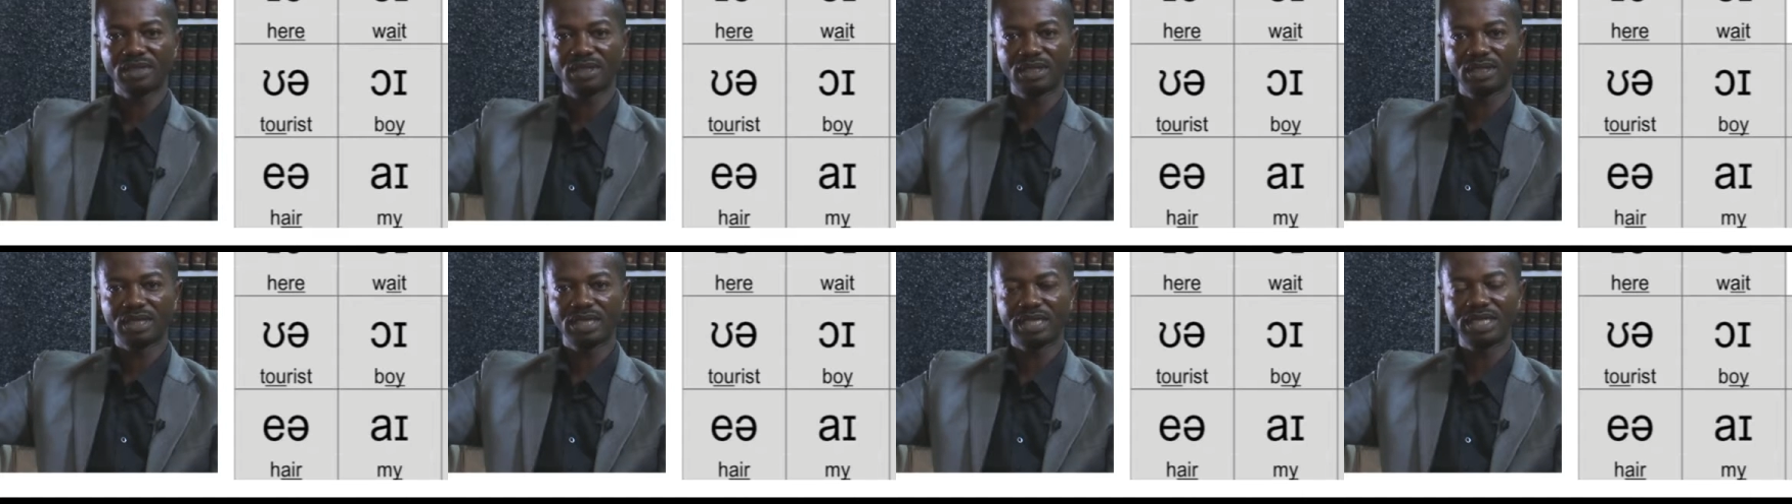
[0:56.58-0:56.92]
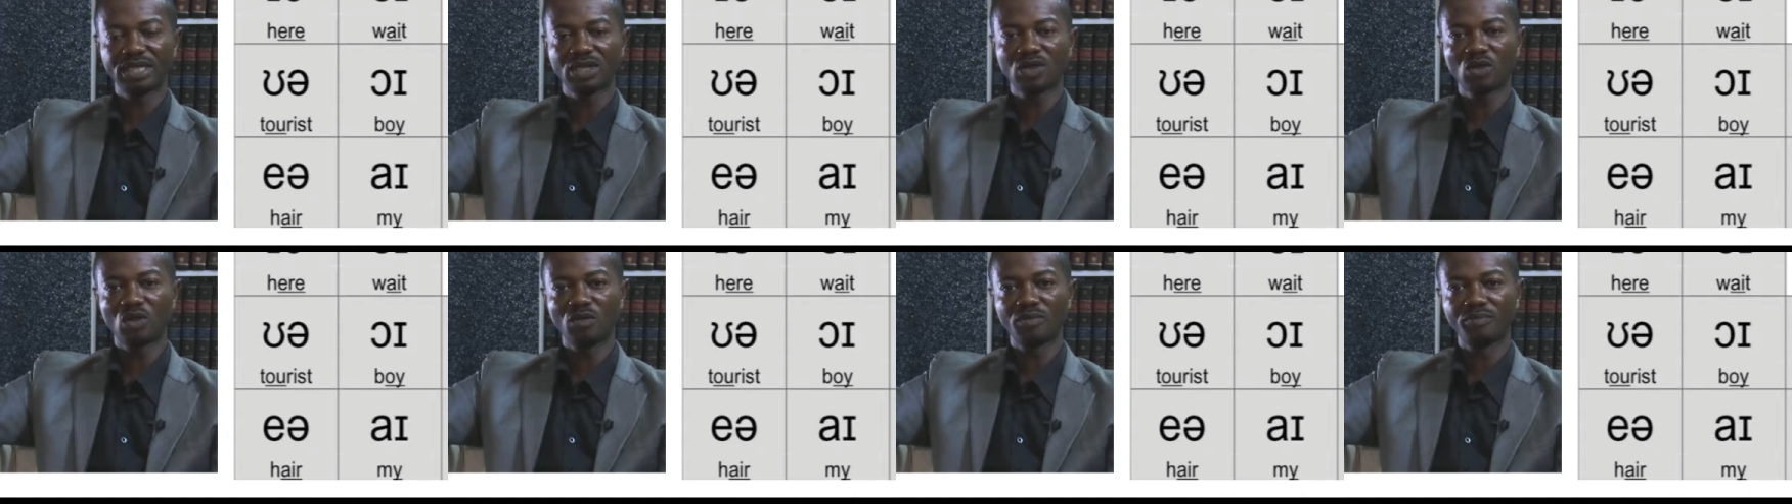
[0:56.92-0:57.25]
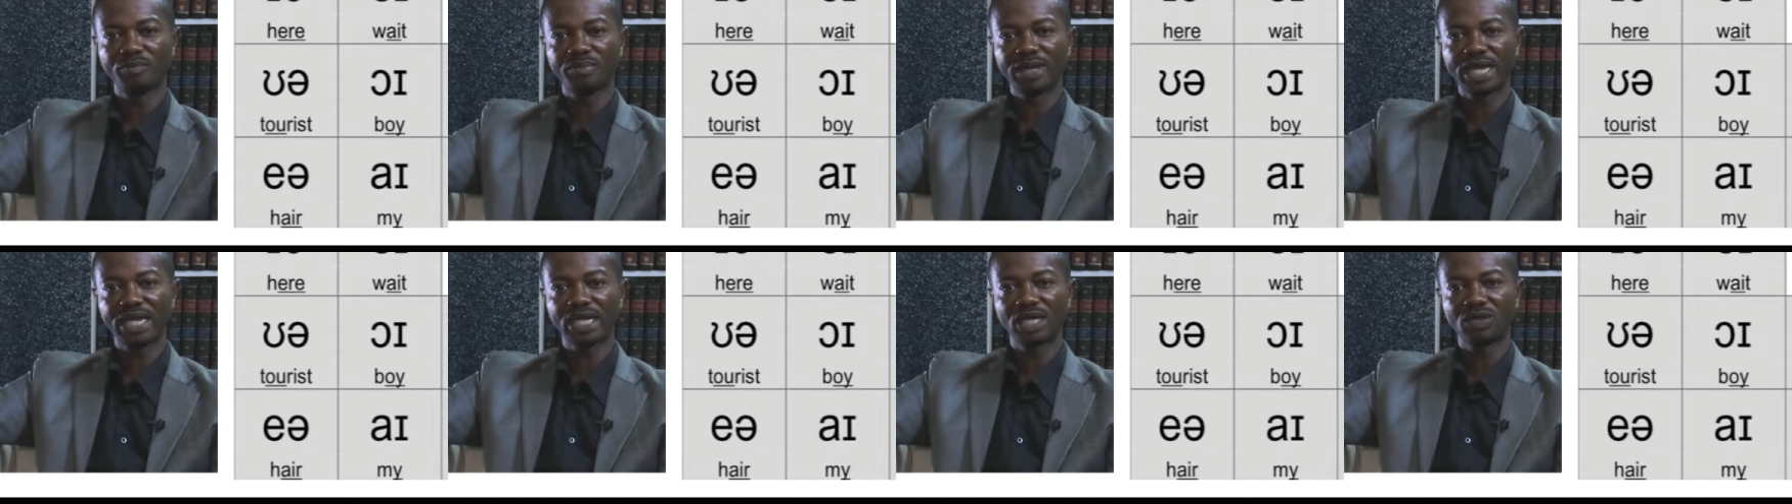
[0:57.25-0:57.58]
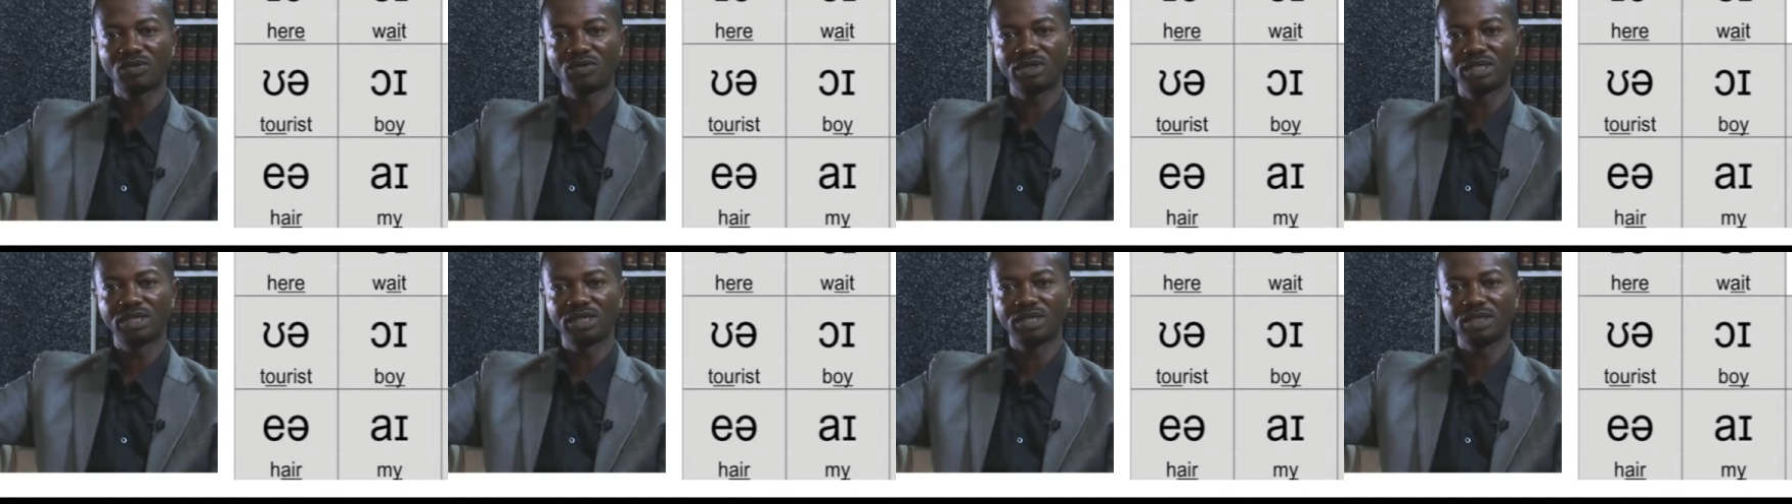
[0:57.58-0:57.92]
E combining
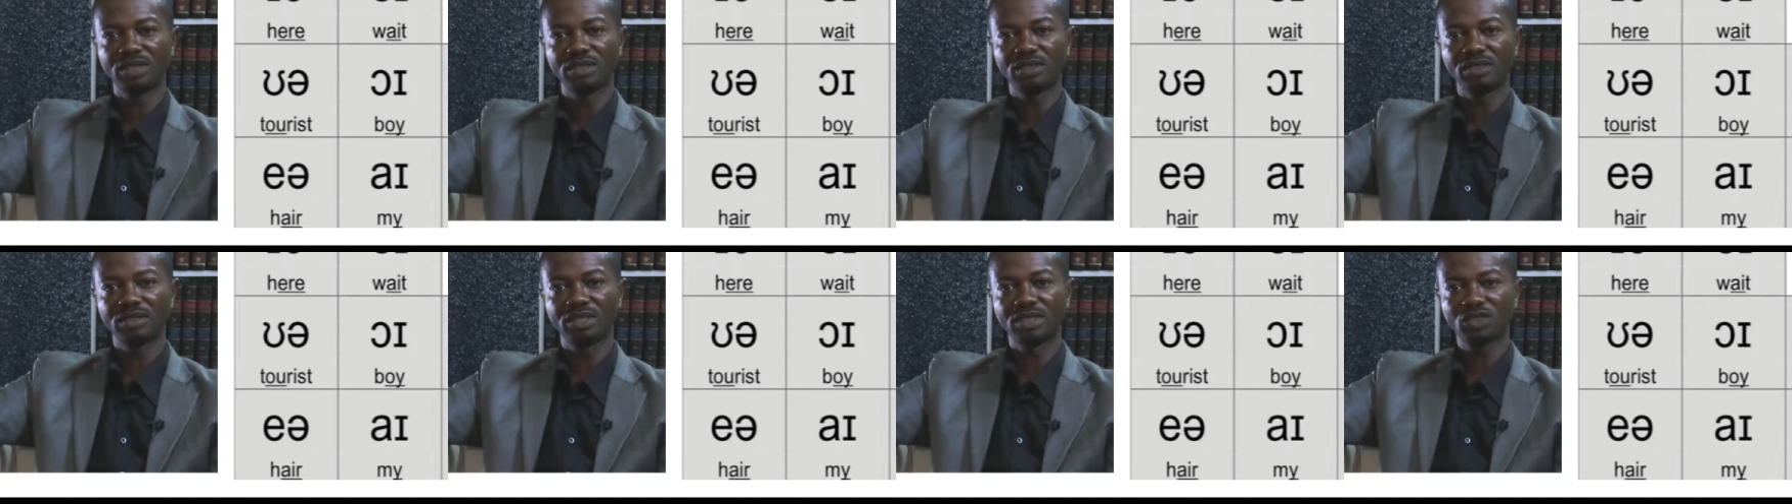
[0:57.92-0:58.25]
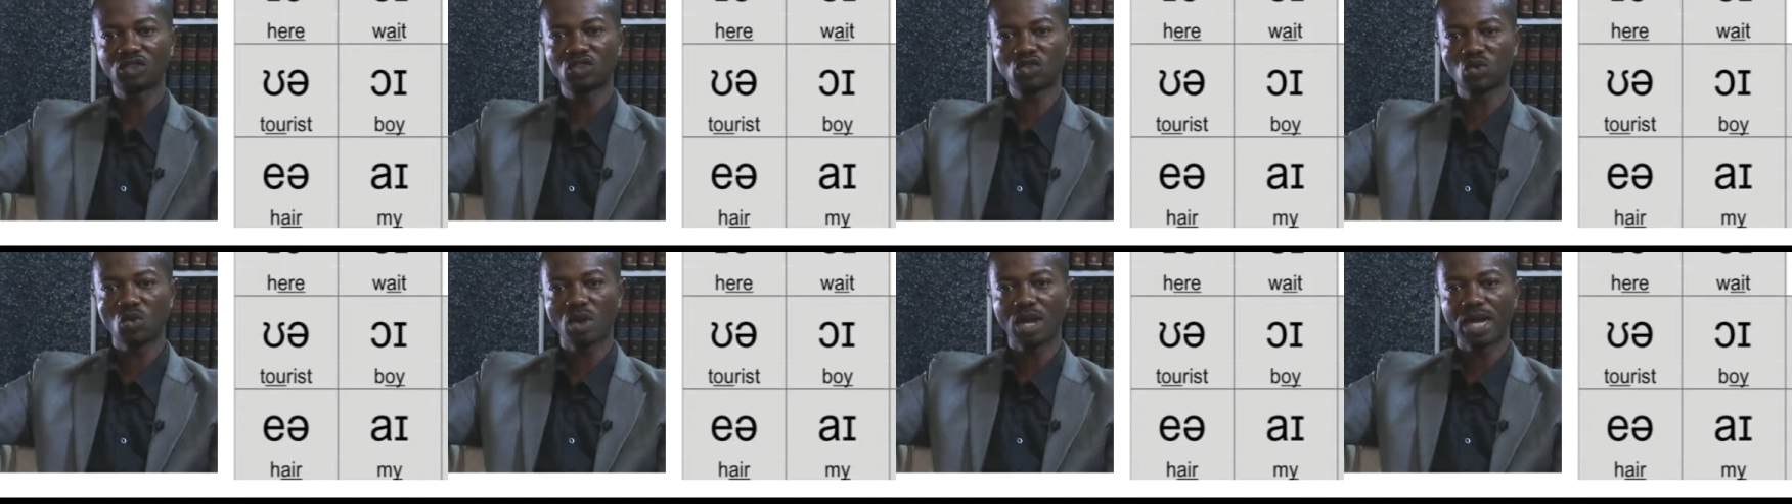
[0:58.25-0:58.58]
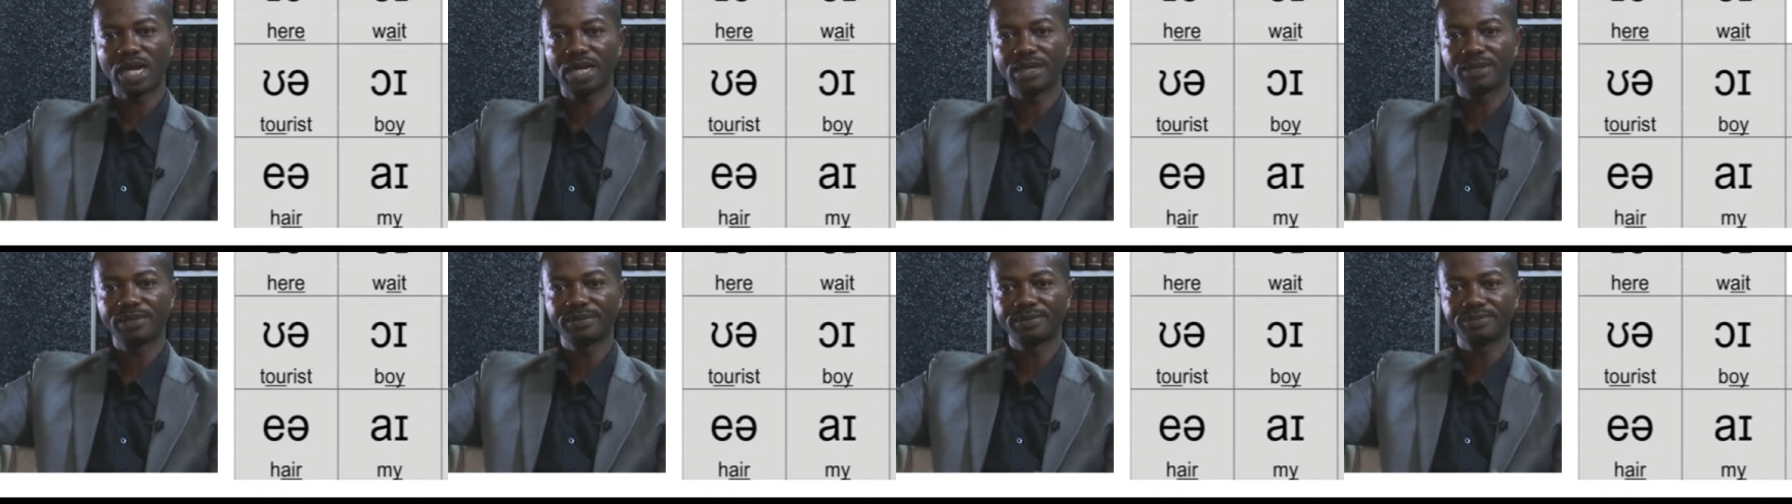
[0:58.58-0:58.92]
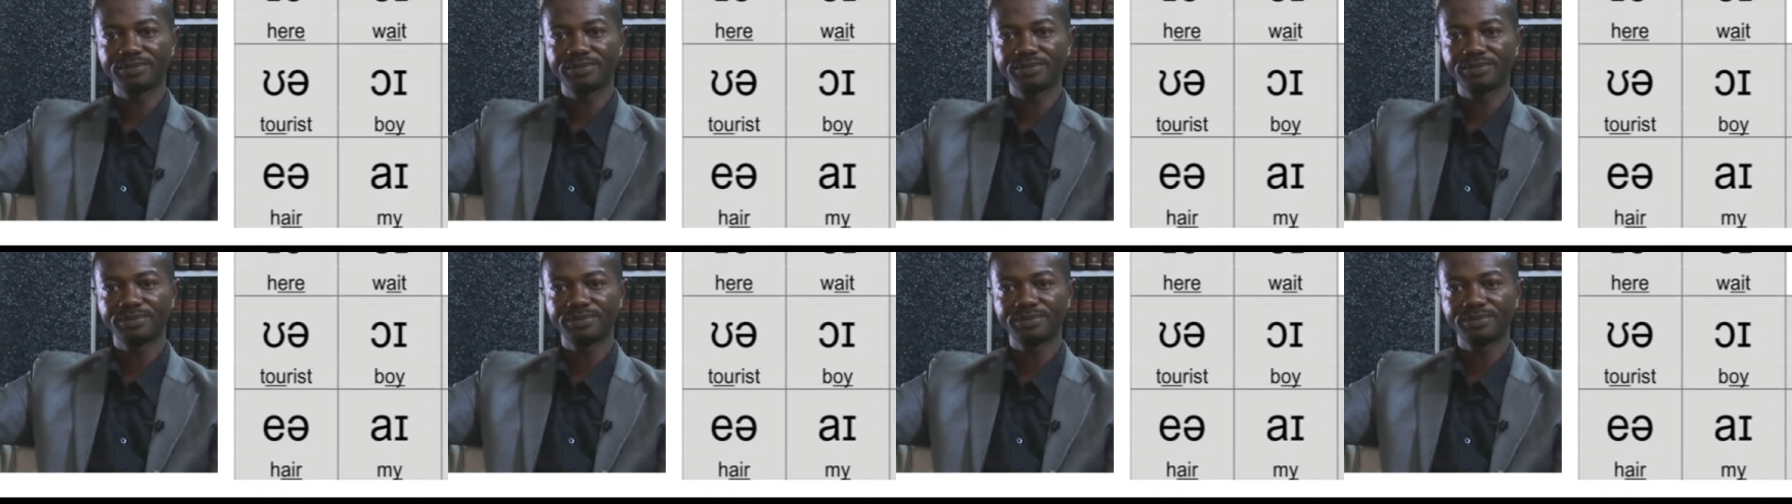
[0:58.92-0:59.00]
with the schwa,